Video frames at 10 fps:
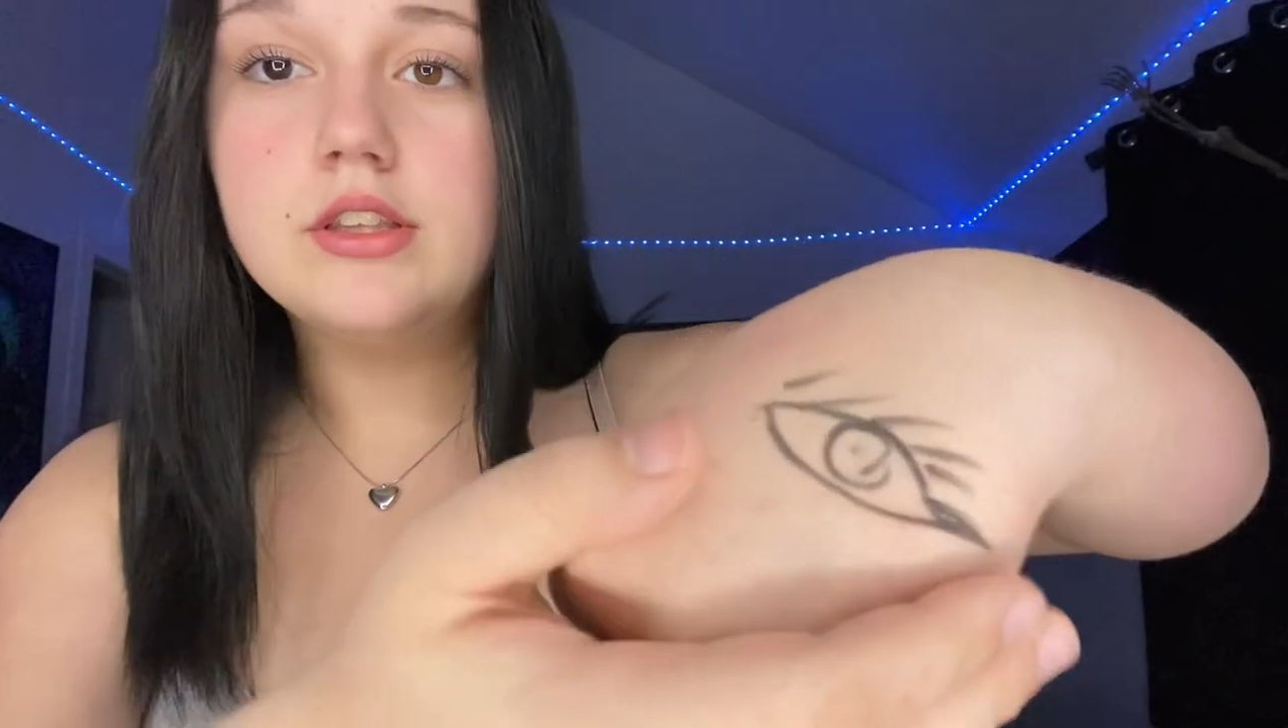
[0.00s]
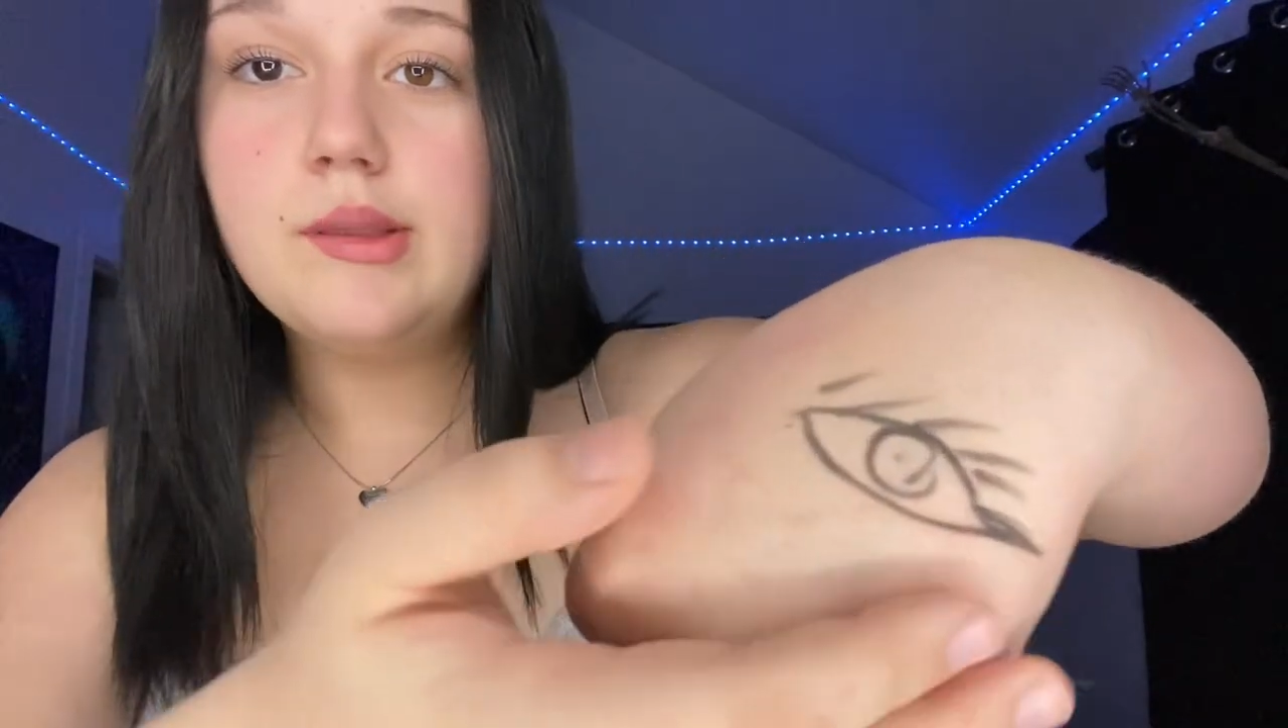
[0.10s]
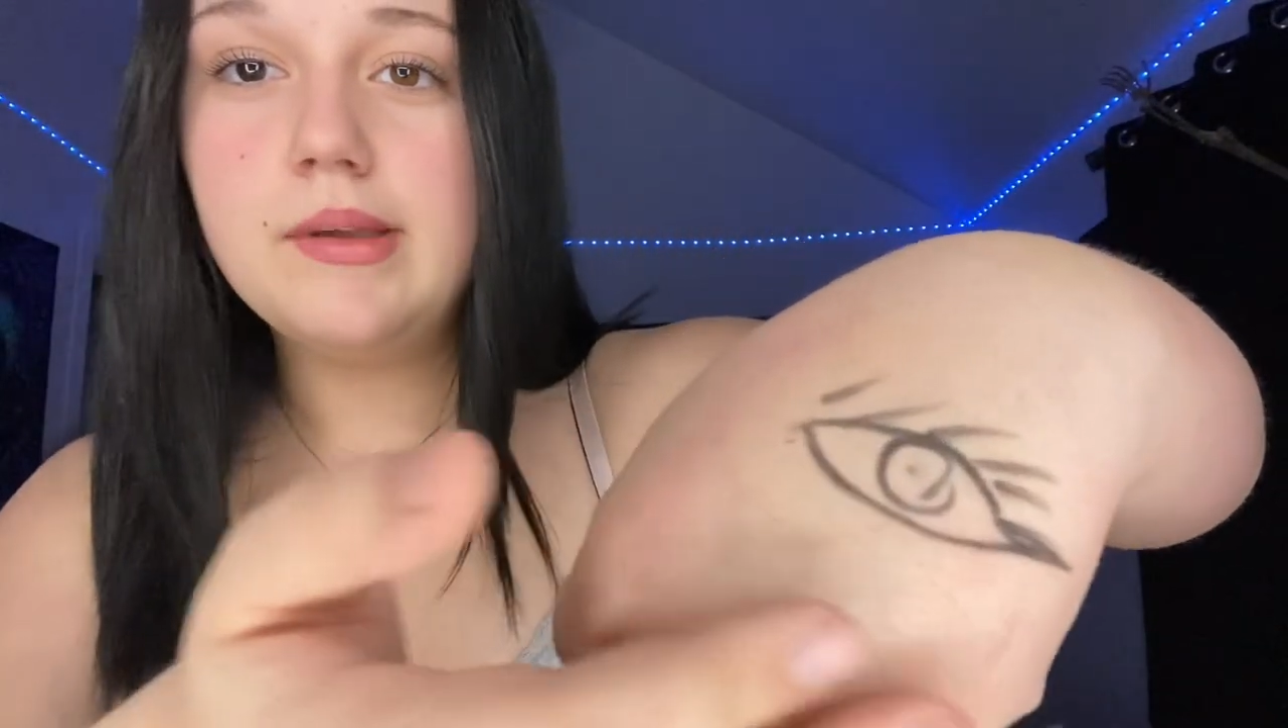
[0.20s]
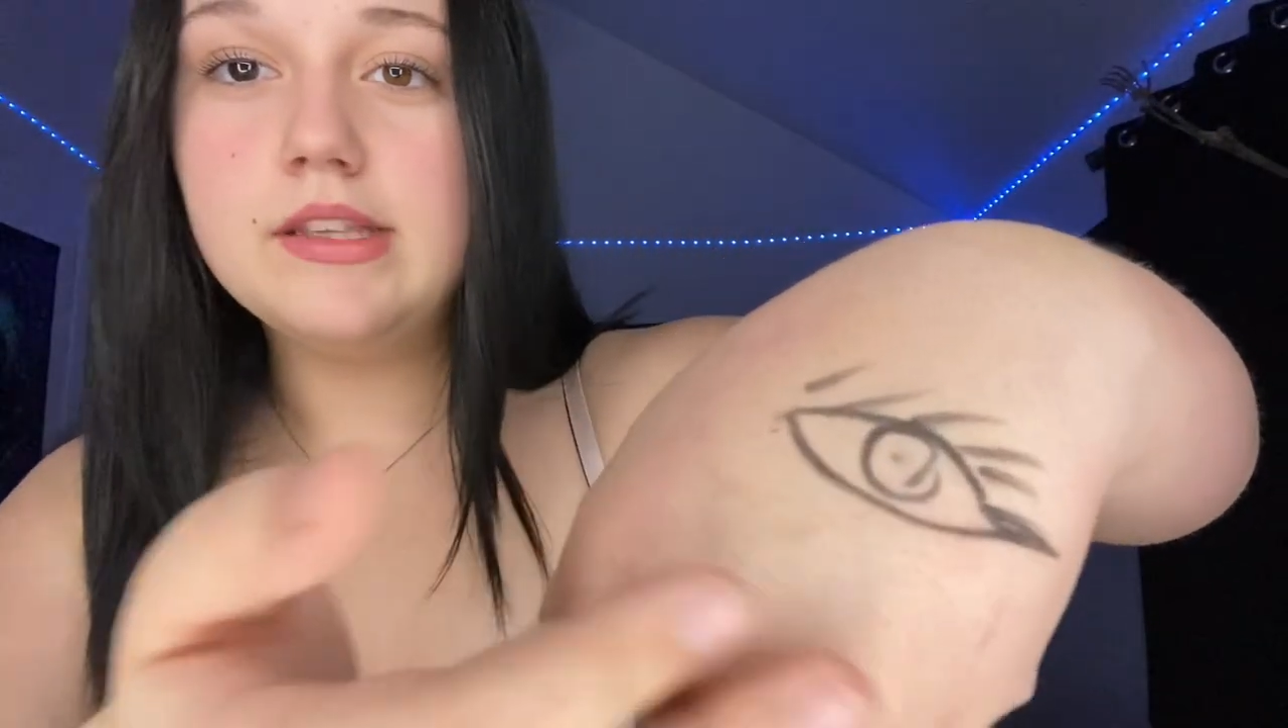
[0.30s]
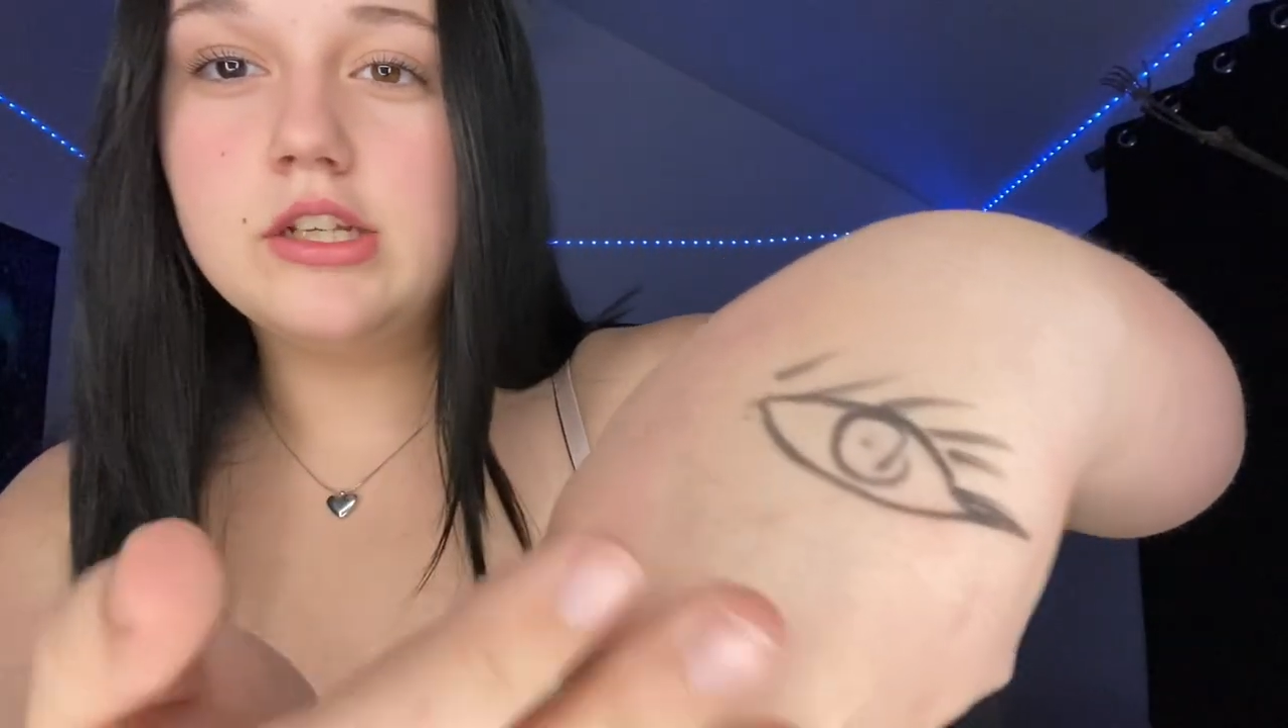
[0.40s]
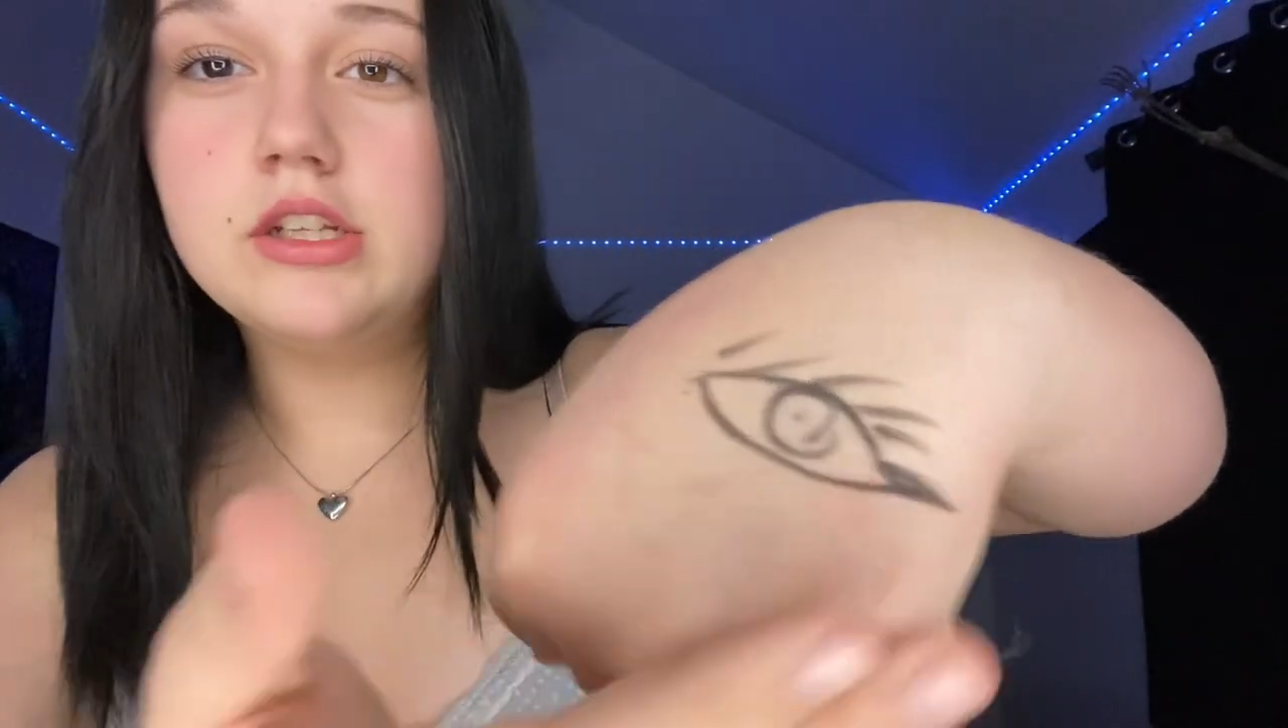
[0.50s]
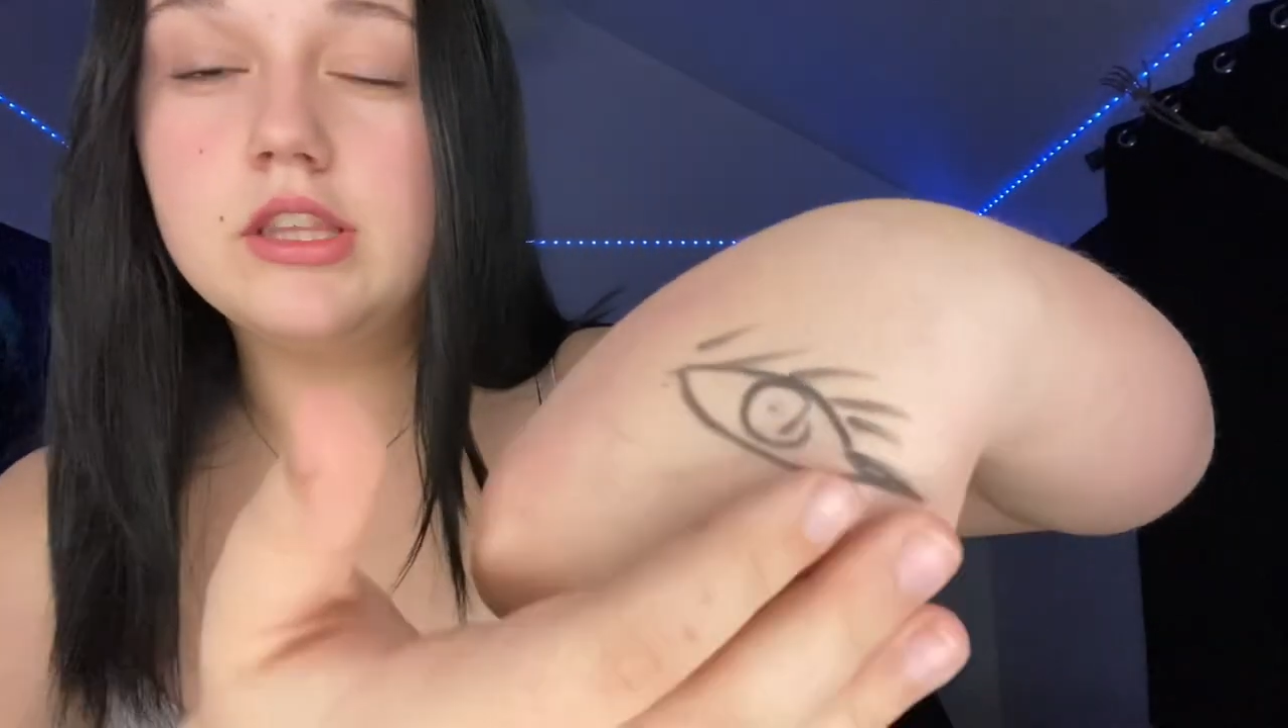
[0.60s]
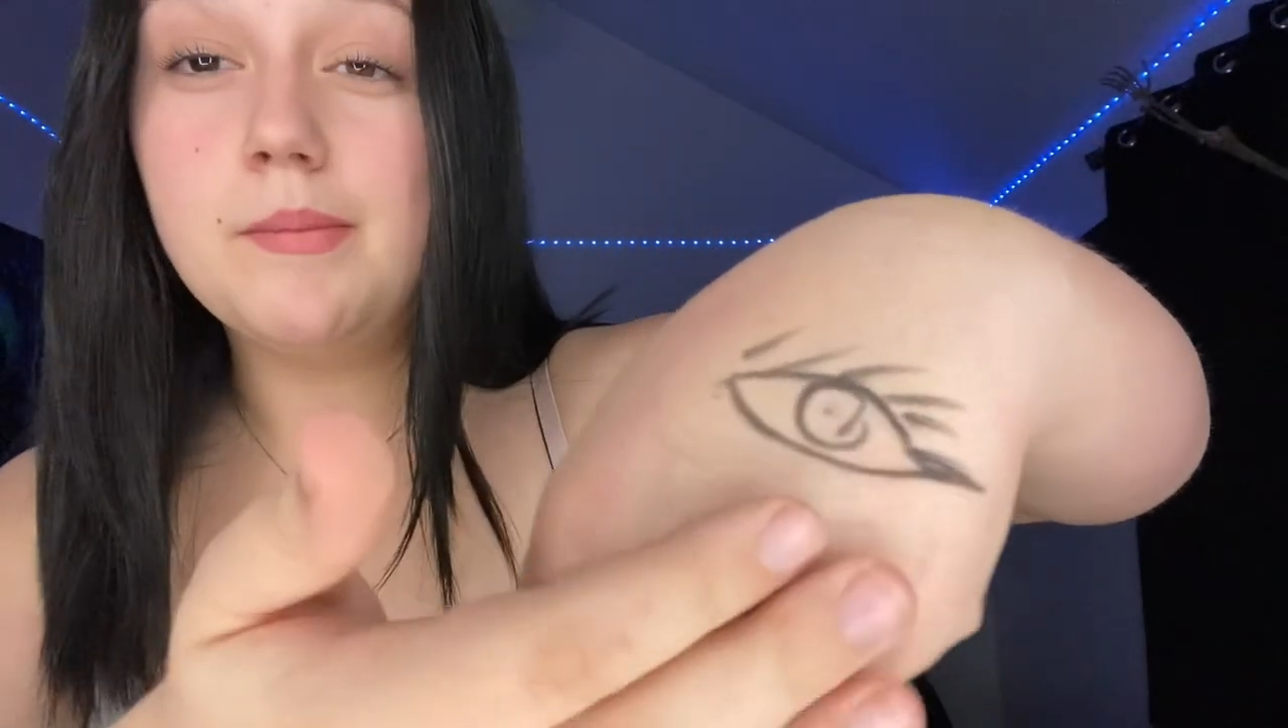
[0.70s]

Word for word: The amazing,